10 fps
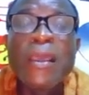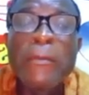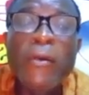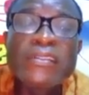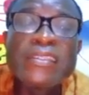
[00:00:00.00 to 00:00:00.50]

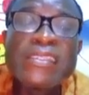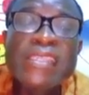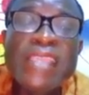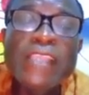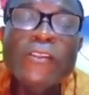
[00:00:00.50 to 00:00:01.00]
But in
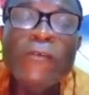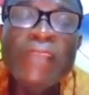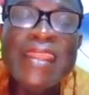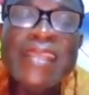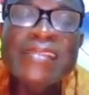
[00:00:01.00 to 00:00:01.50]
the case of
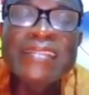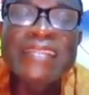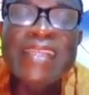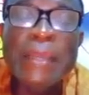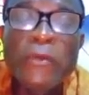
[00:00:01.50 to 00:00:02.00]

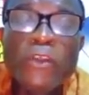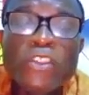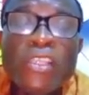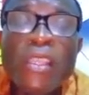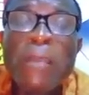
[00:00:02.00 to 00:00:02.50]
learner-centered
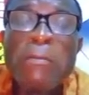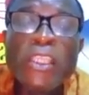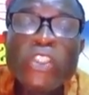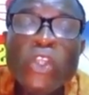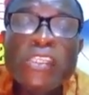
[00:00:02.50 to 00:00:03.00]
approach,
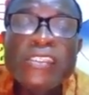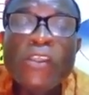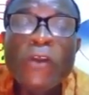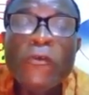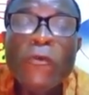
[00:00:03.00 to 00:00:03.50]

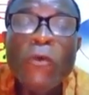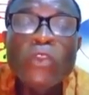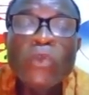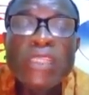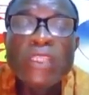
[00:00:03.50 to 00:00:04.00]
majority of
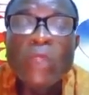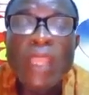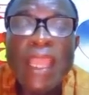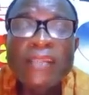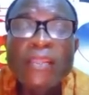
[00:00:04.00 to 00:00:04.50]
what we need to
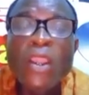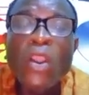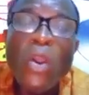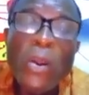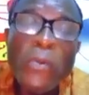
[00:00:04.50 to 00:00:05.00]
learn
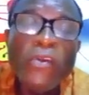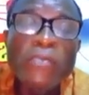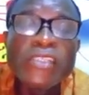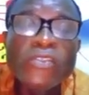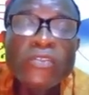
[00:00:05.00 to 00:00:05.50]
come
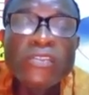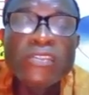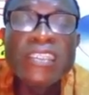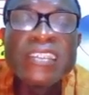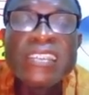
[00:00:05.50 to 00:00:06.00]
from the
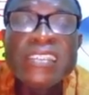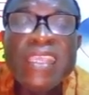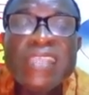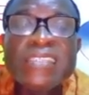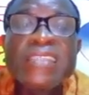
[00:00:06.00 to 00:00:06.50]
students. In this
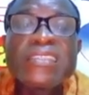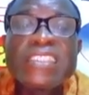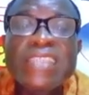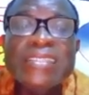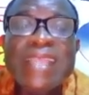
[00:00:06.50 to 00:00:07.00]
case,
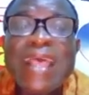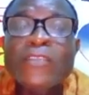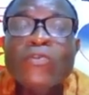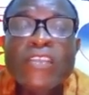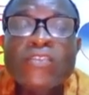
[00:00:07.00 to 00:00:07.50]
teachers
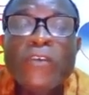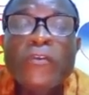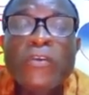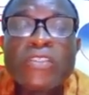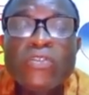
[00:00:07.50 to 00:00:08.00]
ask
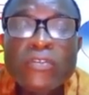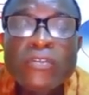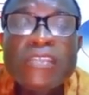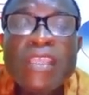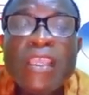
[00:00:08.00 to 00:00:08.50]
questions from the
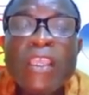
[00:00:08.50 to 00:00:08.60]
students.